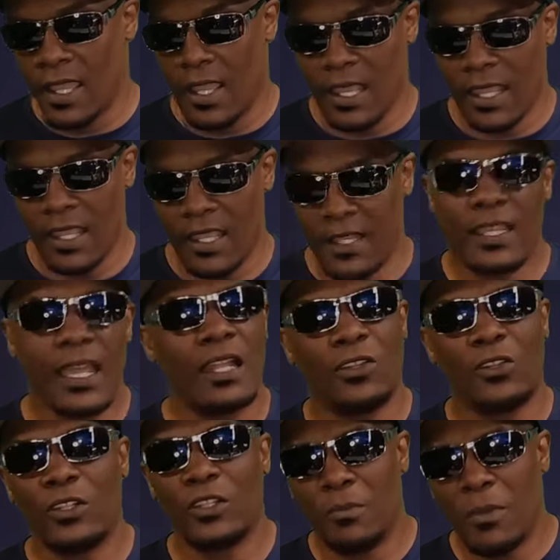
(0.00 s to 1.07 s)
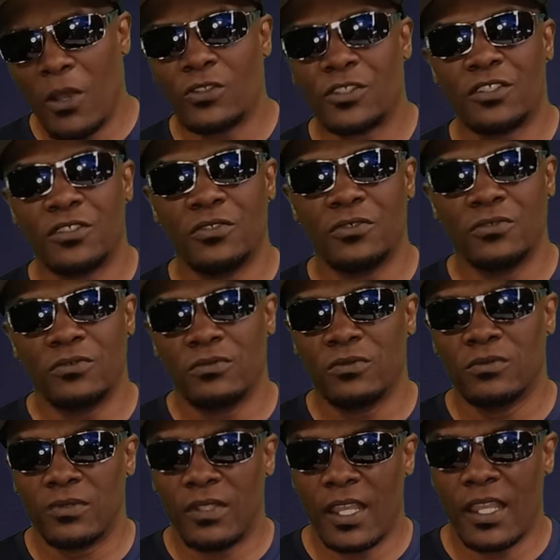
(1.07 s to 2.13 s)
And it got a little emotional.
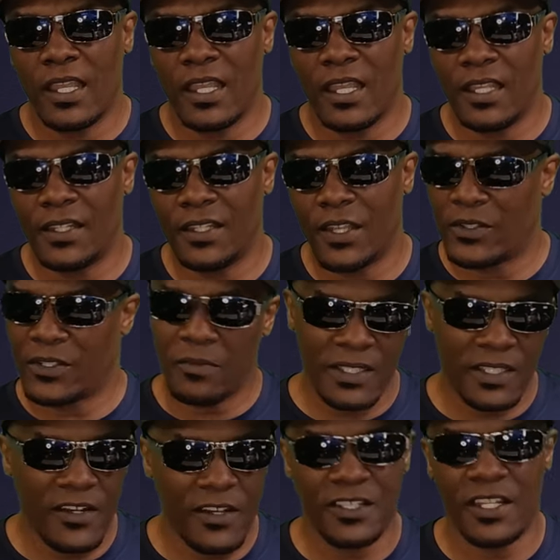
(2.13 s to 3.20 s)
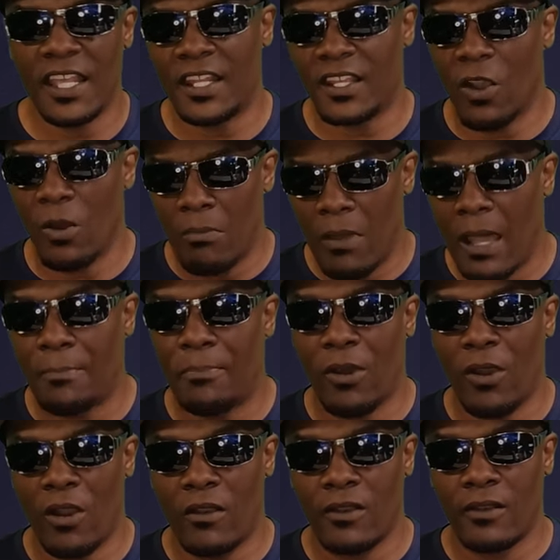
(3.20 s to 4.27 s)
And there was a misunderstanding on my
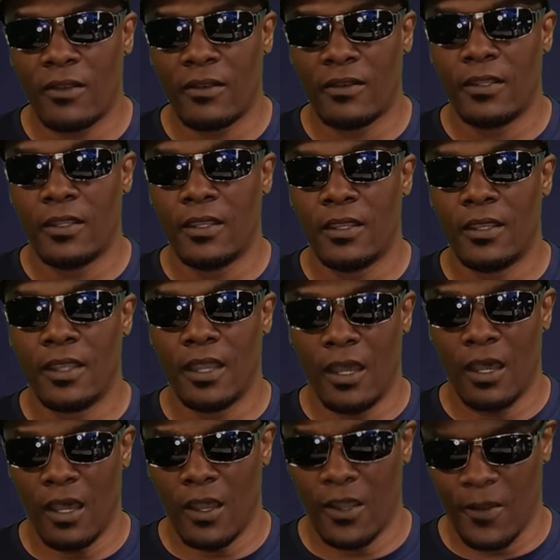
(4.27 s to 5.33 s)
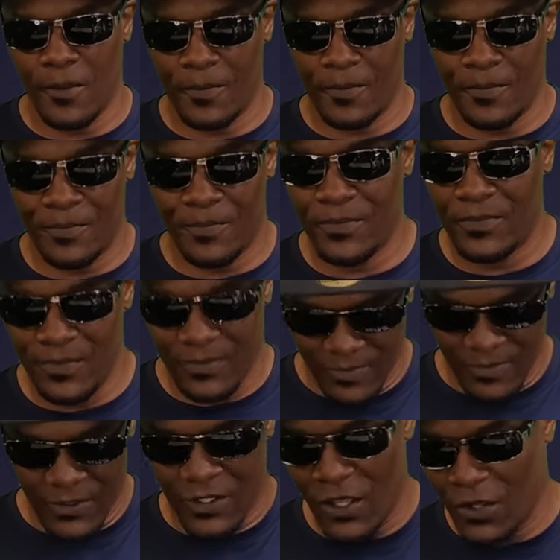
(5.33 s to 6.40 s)
part. Um,
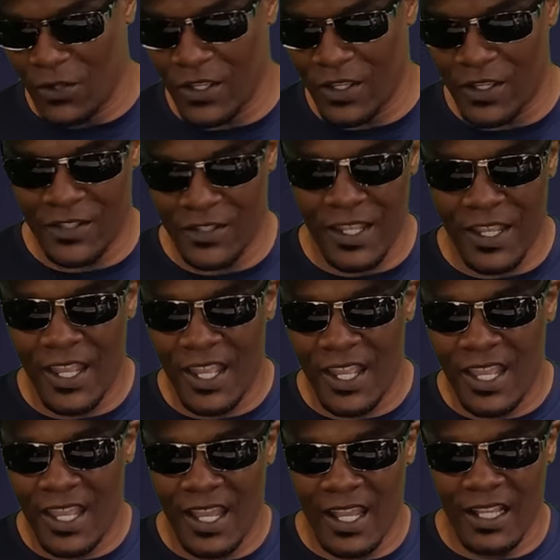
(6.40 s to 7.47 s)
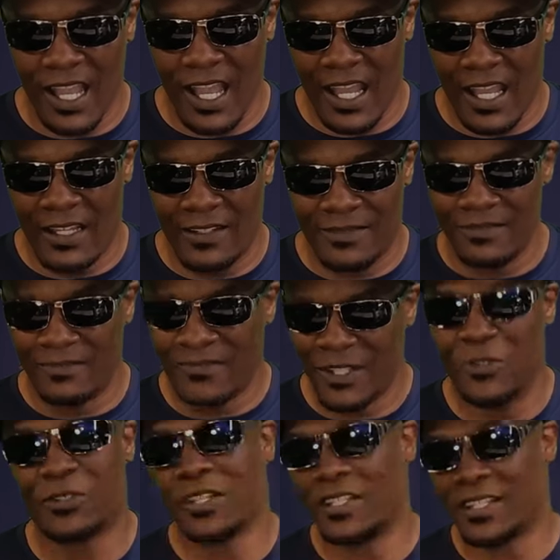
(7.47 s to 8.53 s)
you know, there's a guy,
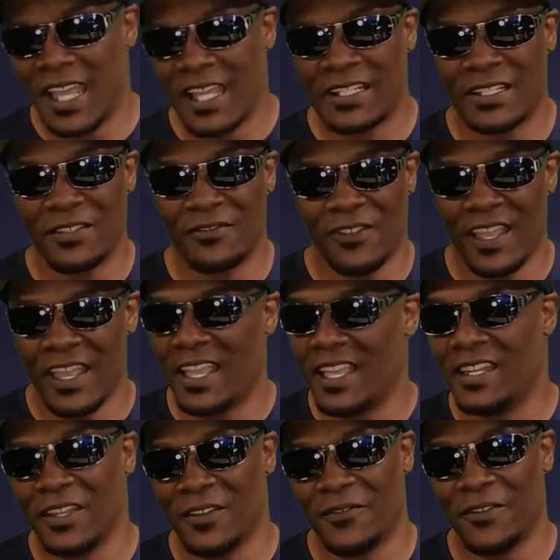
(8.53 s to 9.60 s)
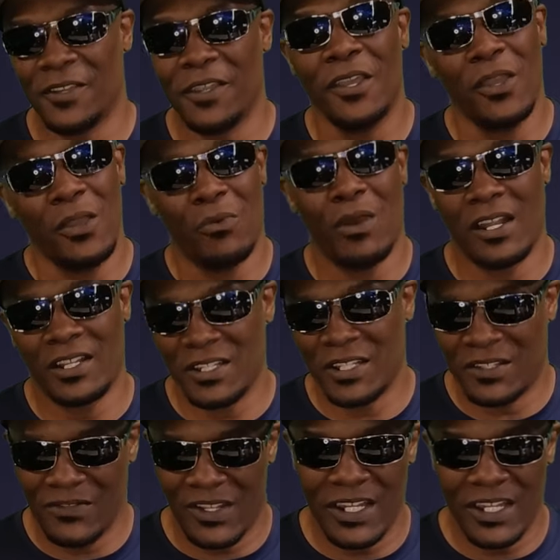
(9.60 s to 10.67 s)
Houston Texans fan. If you're watching
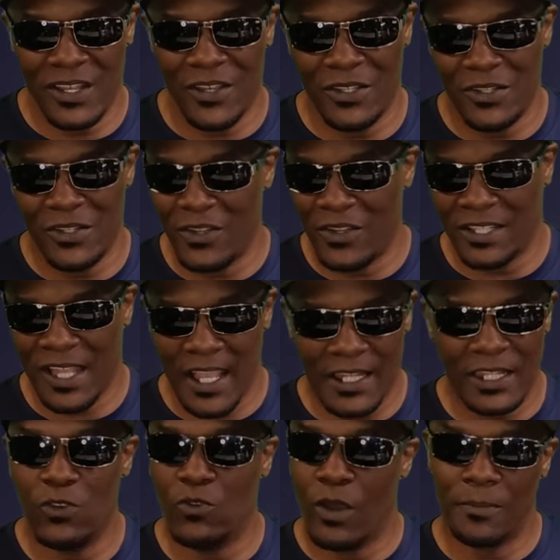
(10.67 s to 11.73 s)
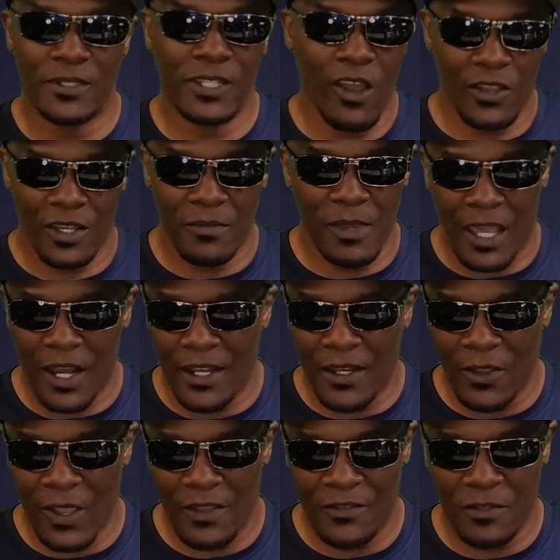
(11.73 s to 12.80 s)
this video, you know exactly who I'm talking about. I
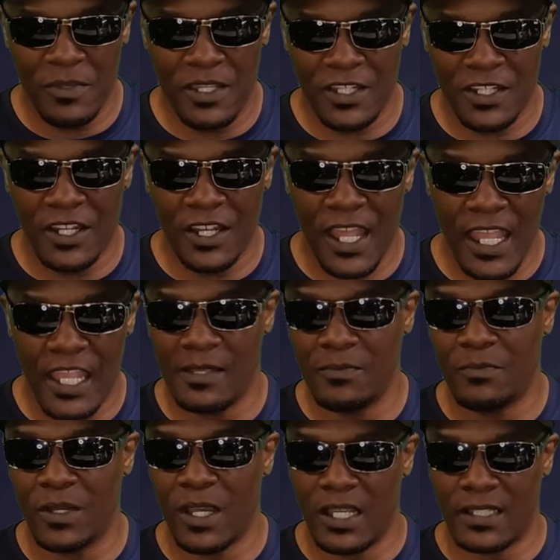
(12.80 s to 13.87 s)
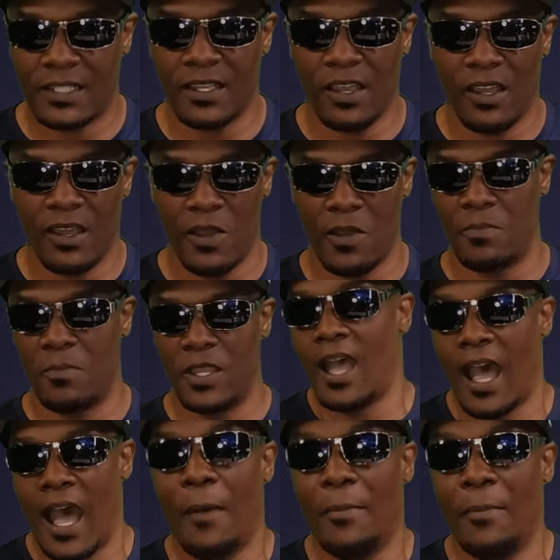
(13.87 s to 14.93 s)
don't have to mention a name, but um,
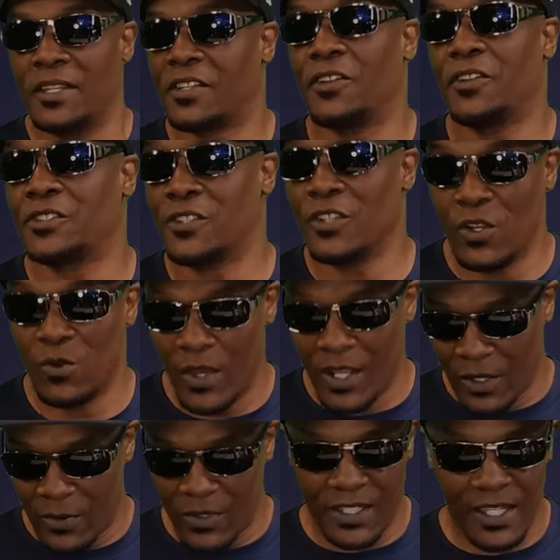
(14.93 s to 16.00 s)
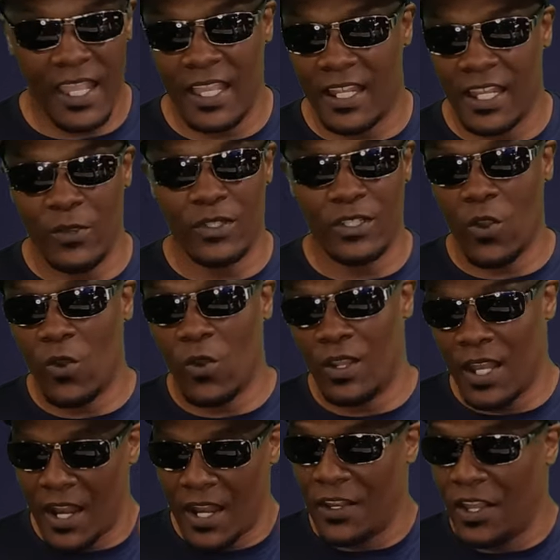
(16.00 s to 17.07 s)
I misunderstood what he was saying. He was
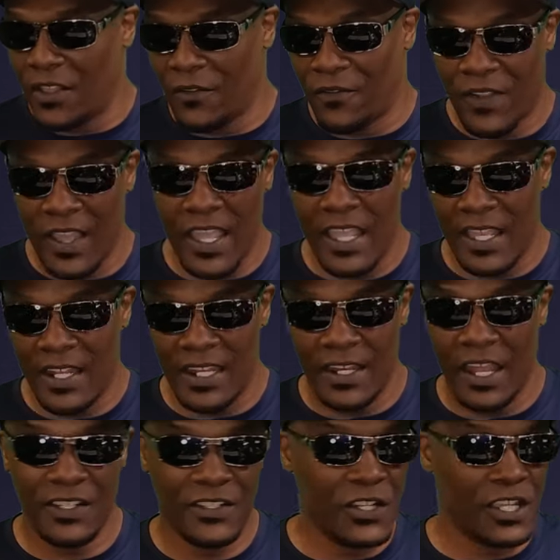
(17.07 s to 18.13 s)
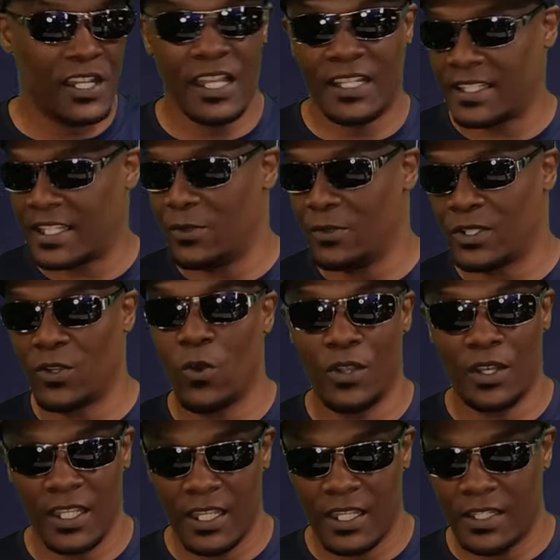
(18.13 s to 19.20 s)
going at another fan, and I took it as he was
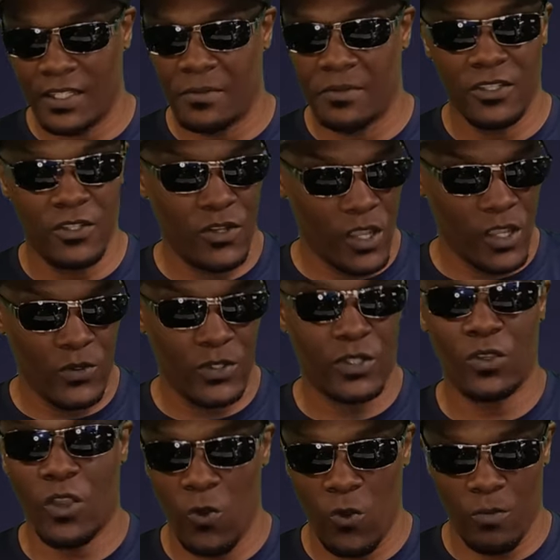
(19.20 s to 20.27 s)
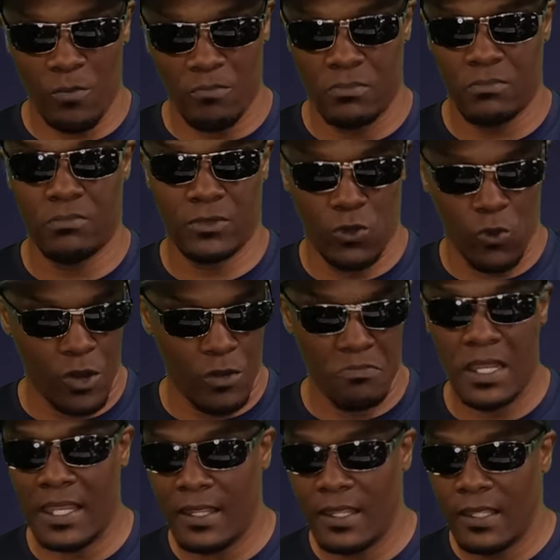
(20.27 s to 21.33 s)
going against, you know, he was going toward
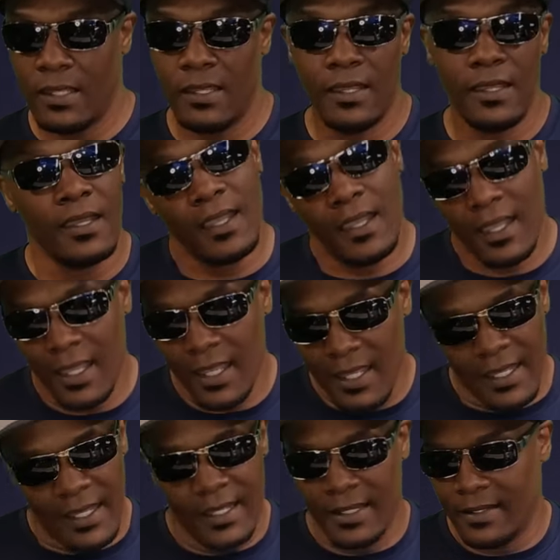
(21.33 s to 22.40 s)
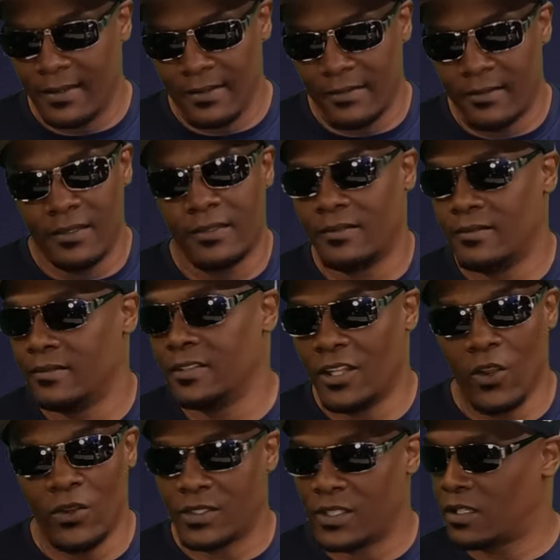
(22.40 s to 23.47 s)
me. And, you
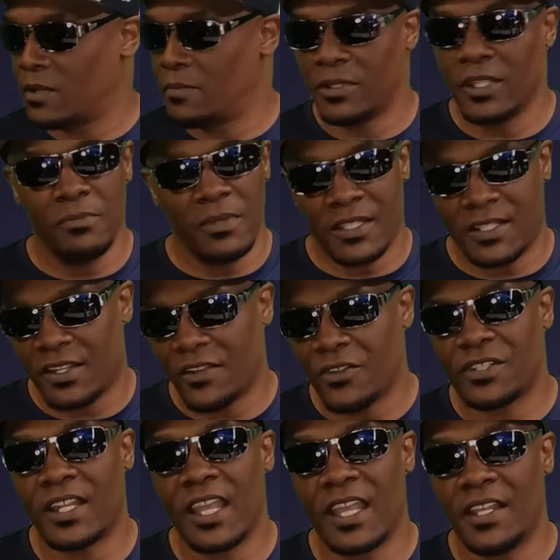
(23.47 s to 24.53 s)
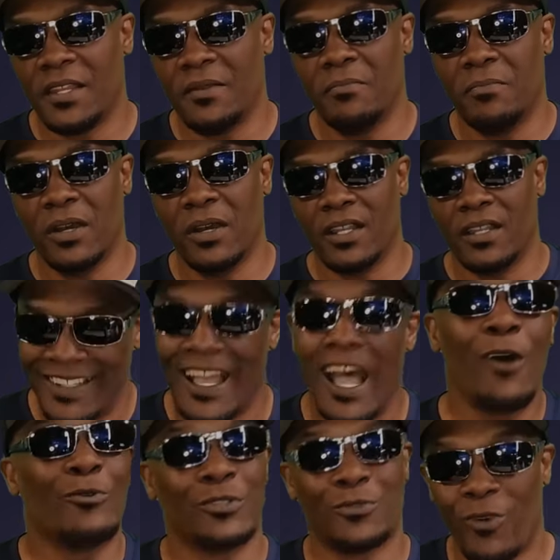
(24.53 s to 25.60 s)
know, it was a complete misunderstanding, but
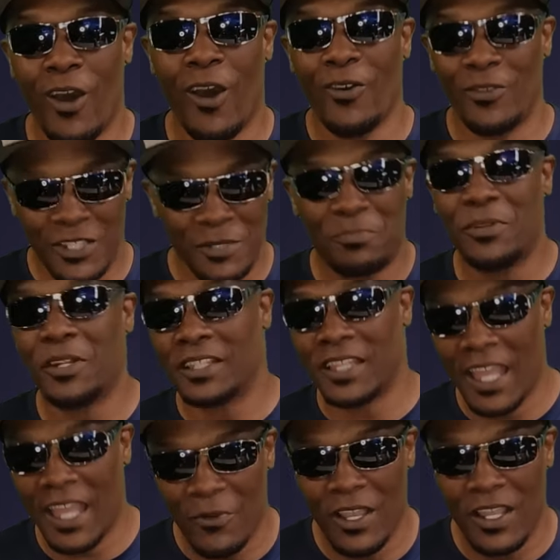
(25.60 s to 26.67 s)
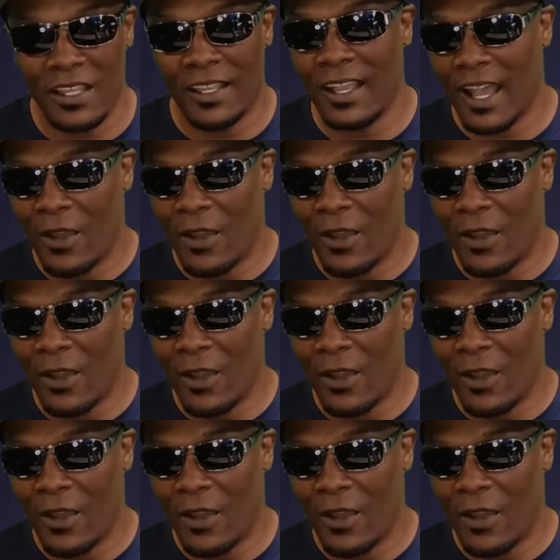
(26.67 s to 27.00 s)
I was wrong. Just put it that way.